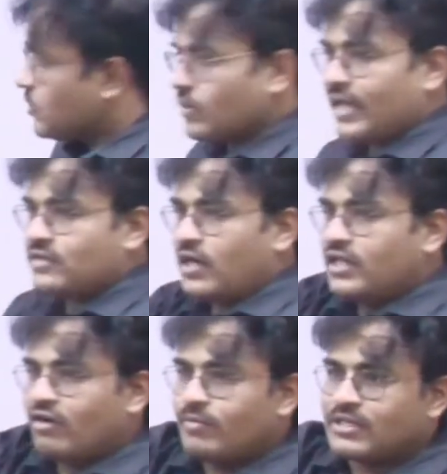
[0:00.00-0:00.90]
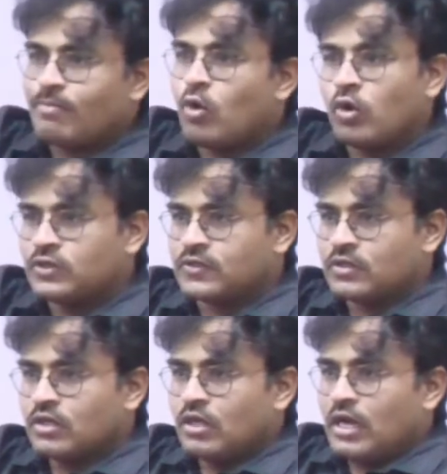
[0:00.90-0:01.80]
so naturally there will be some holes,
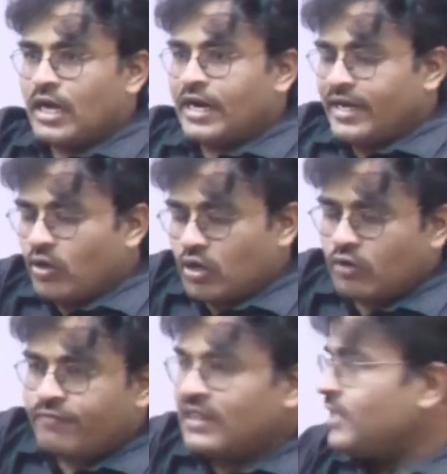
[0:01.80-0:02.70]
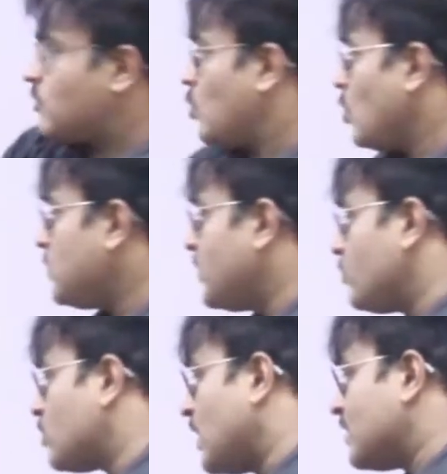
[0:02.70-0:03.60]
and in order to fill these holes, they
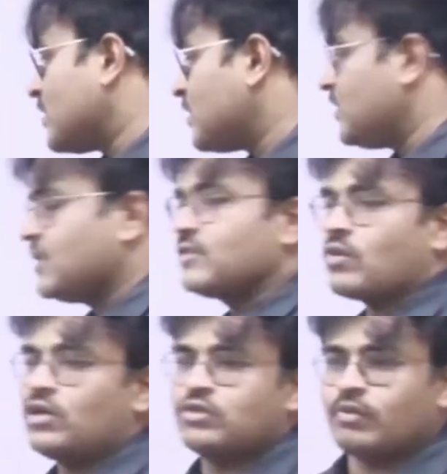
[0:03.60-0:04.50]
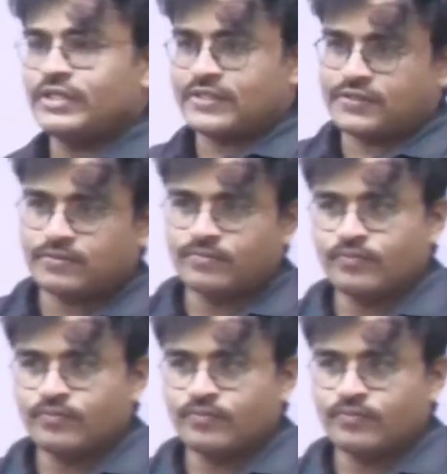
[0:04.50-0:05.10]
used to construct these things called squinches.